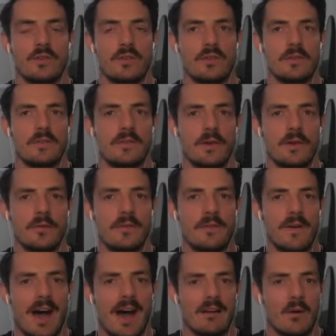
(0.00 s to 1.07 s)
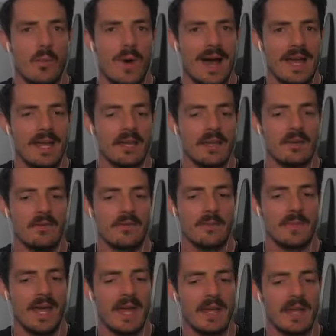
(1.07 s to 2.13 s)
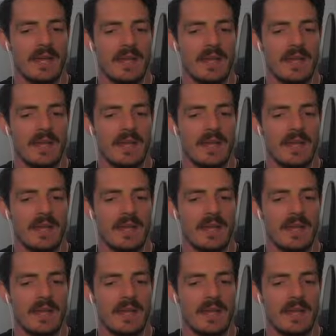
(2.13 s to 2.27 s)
Do you feel far away from that?